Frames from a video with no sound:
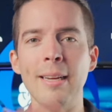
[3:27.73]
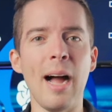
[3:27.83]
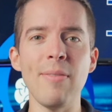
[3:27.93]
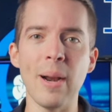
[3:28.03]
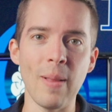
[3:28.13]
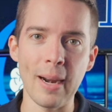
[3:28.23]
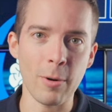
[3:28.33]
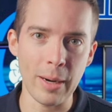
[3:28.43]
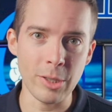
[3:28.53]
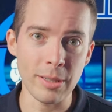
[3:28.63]
I've had a lot of
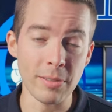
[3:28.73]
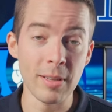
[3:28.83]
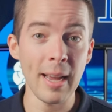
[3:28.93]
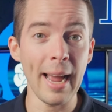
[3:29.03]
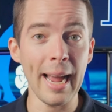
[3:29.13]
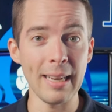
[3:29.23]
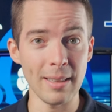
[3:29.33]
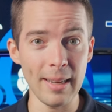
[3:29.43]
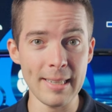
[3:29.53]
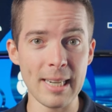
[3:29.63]
questions, and
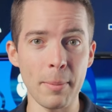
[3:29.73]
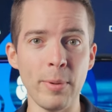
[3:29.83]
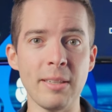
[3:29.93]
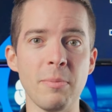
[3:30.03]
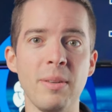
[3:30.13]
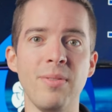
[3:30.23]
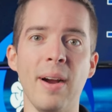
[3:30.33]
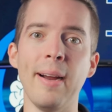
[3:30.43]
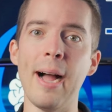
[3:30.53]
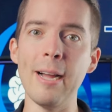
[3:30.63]
the last couple weeks have been
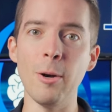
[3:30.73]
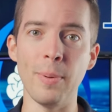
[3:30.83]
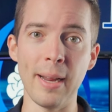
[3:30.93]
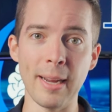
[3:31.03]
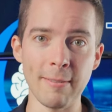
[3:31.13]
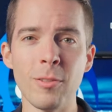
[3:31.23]
very eye-opening.